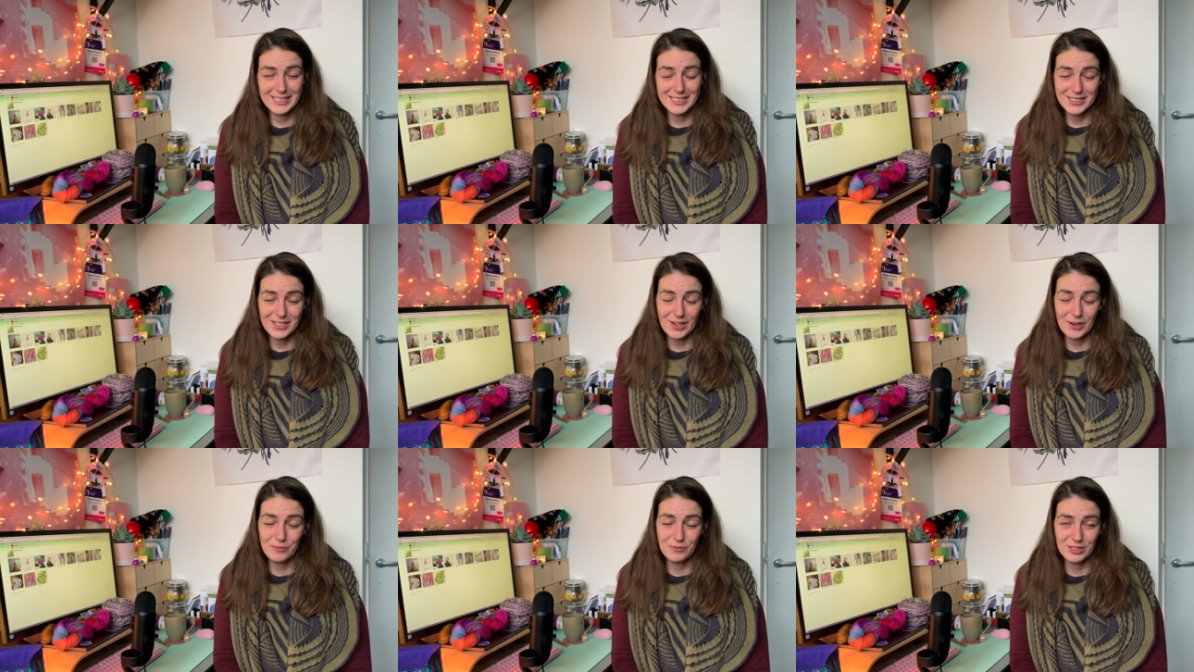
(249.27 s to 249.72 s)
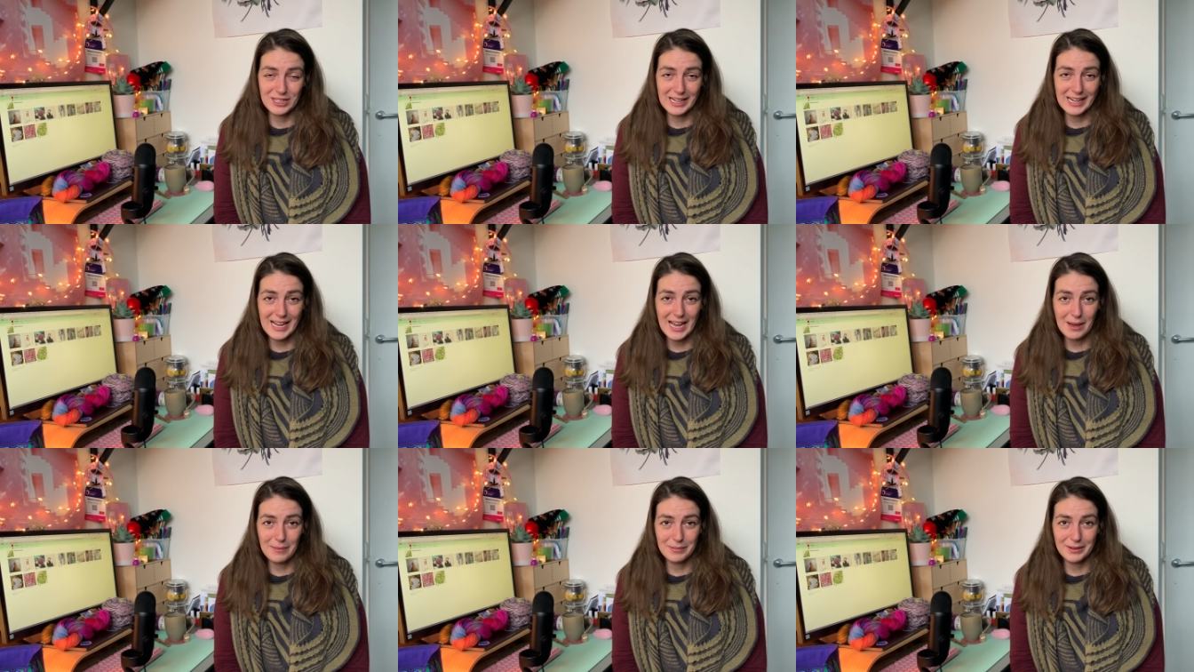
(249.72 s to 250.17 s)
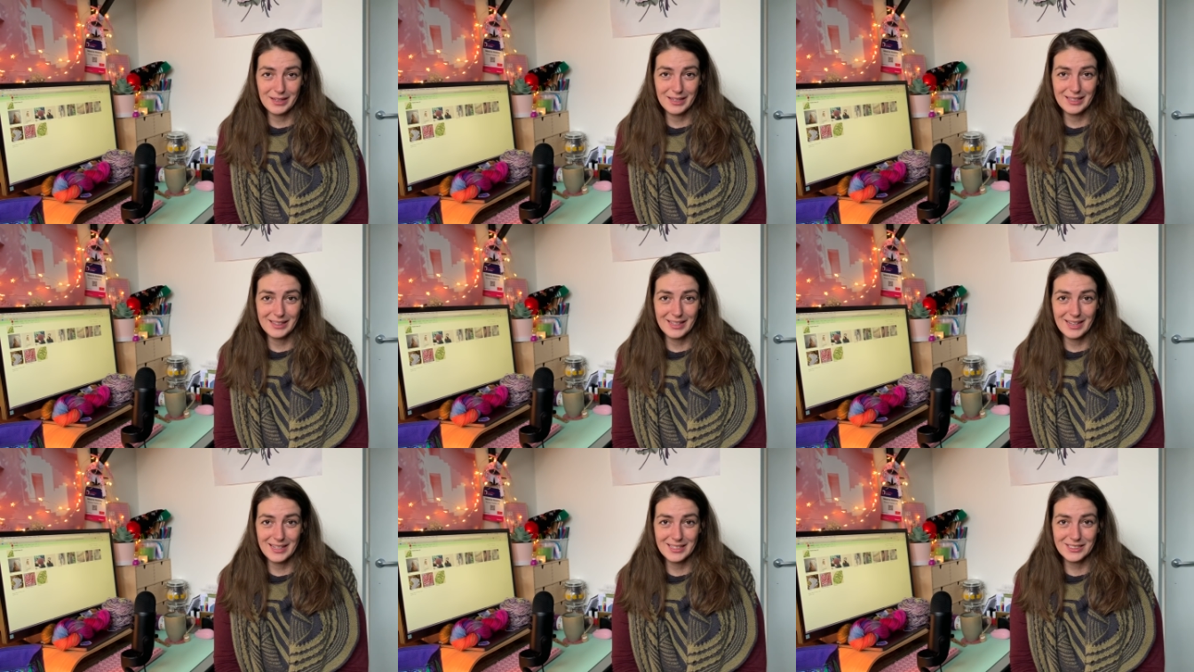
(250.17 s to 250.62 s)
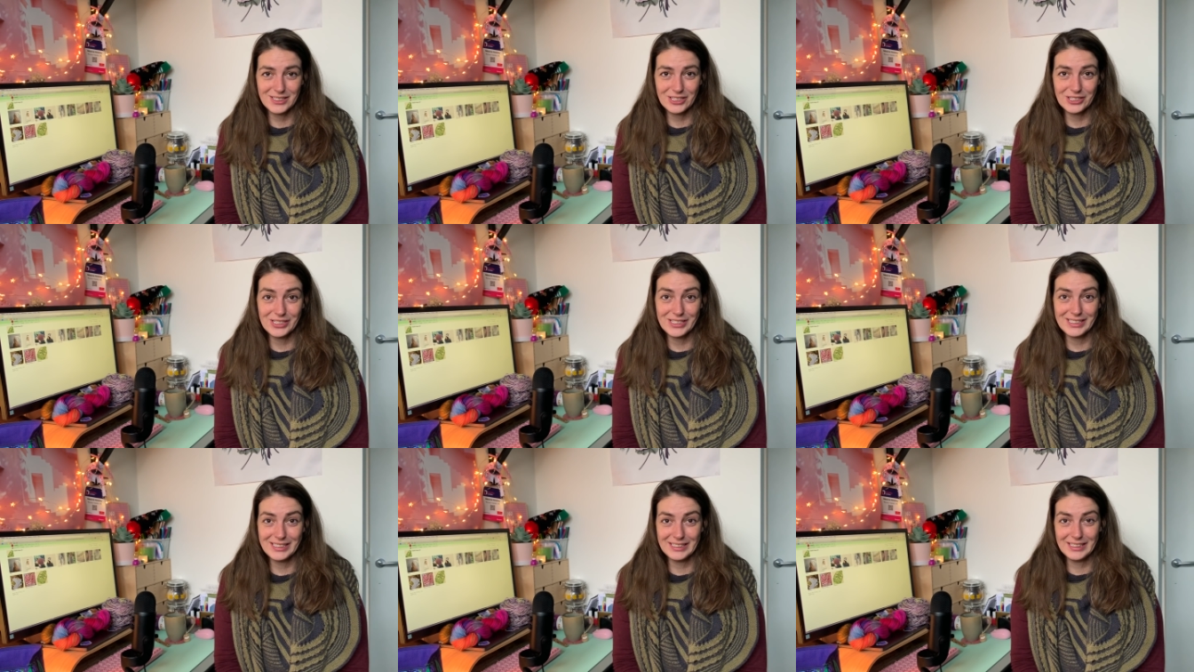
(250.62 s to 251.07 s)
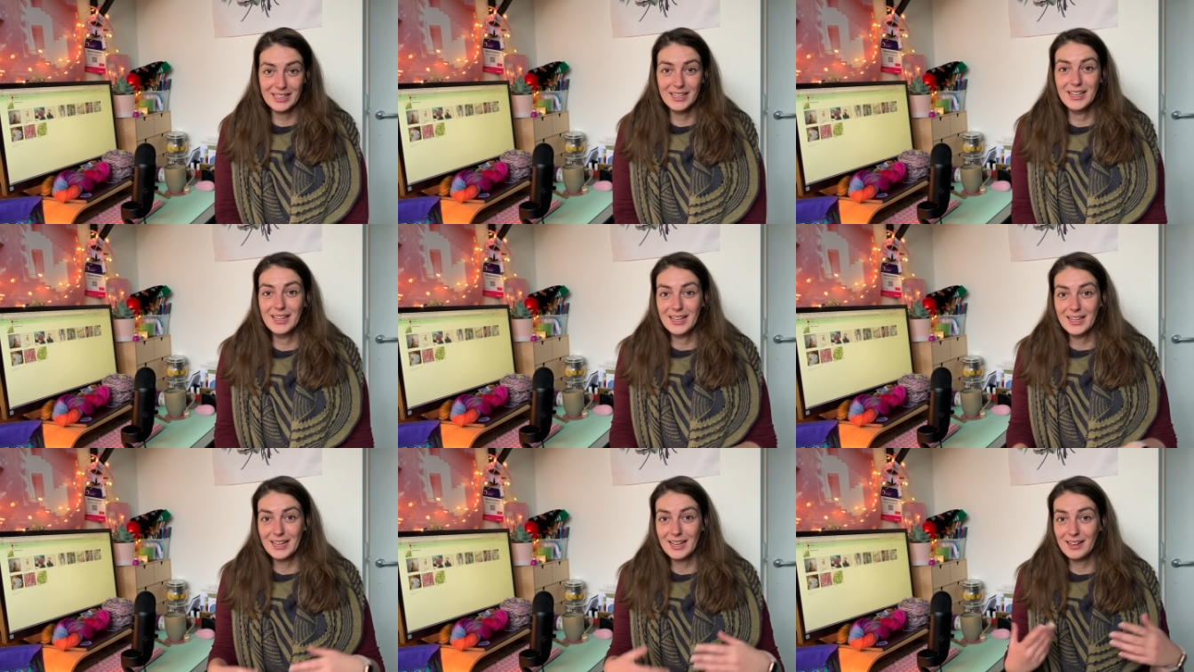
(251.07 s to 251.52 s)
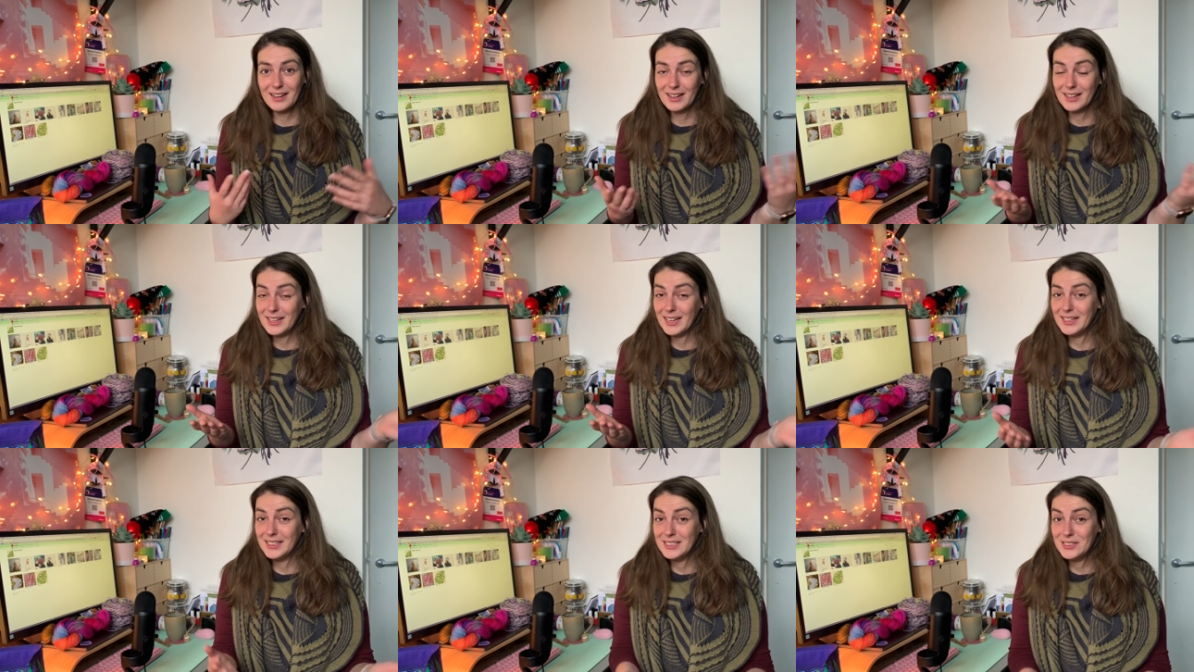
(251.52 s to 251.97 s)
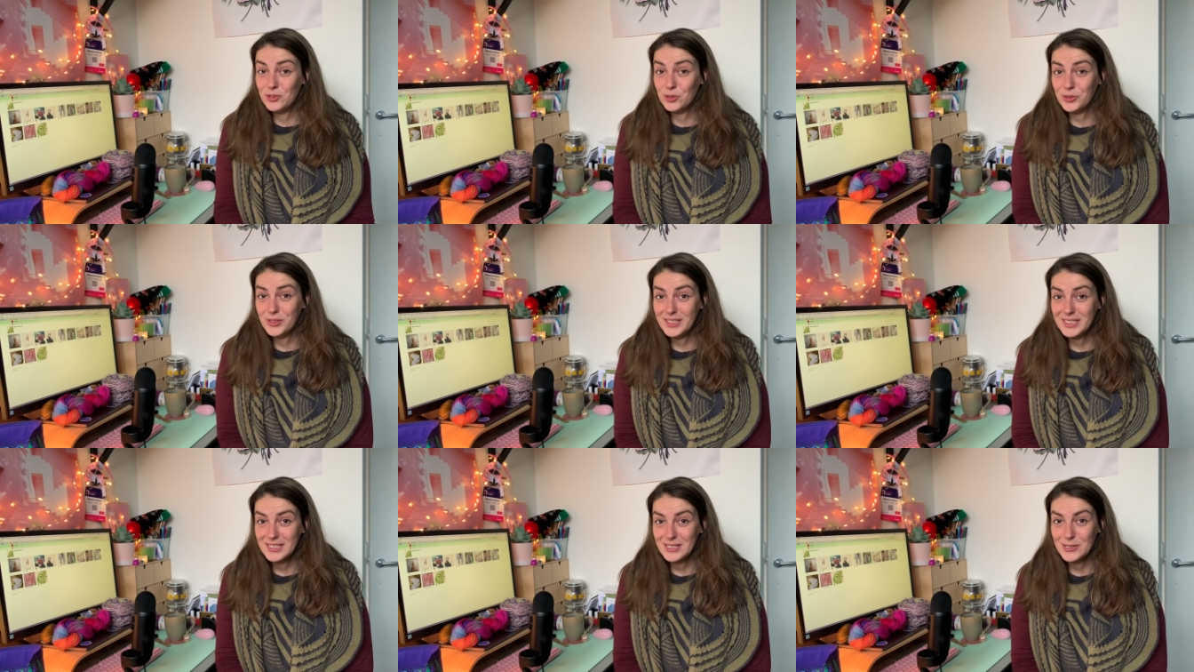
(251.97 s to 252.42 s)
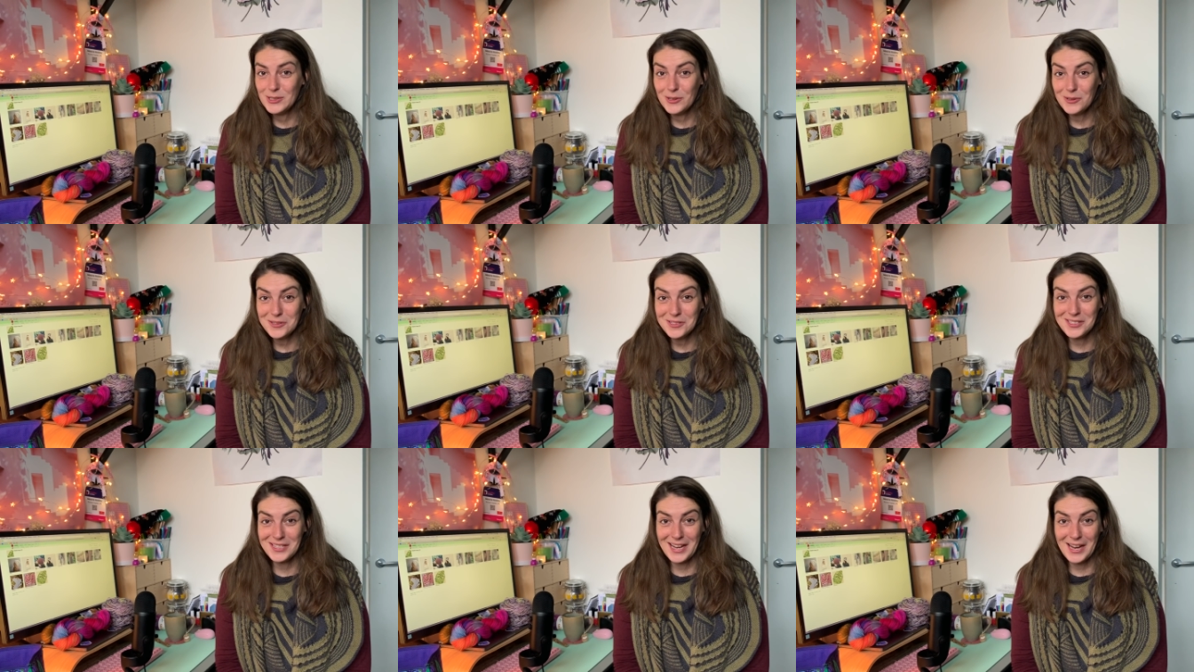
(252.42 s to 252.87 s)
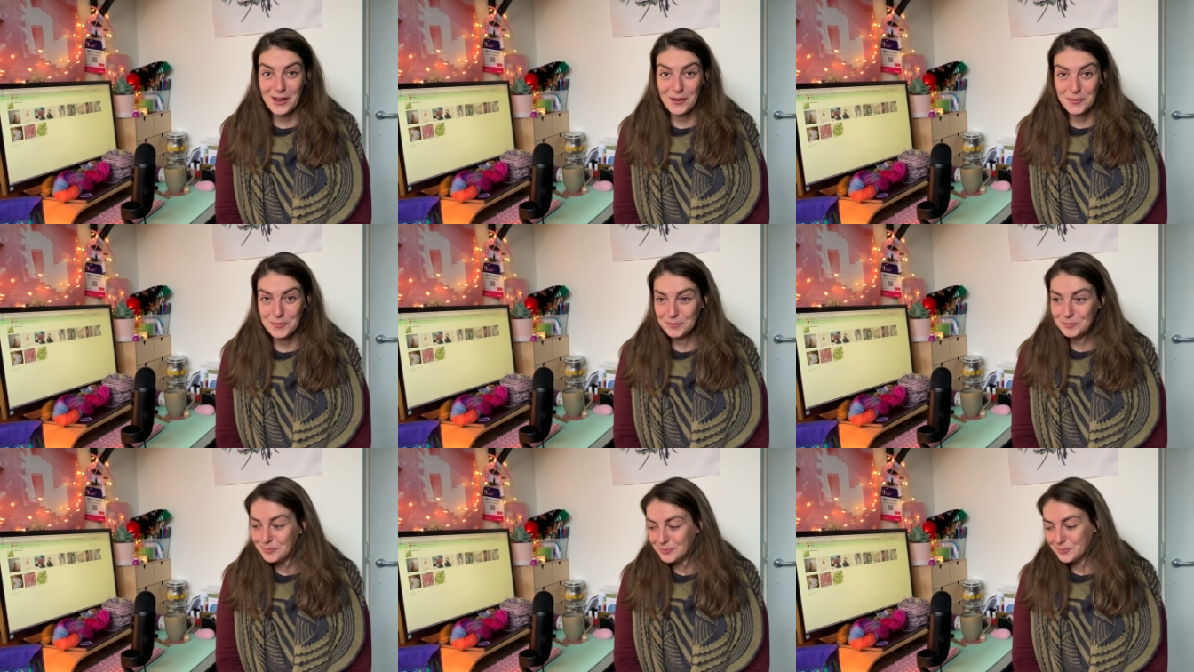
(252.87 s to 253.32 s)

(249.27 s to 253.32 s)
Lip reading: So I'm really happy that she can enjoy these socks now.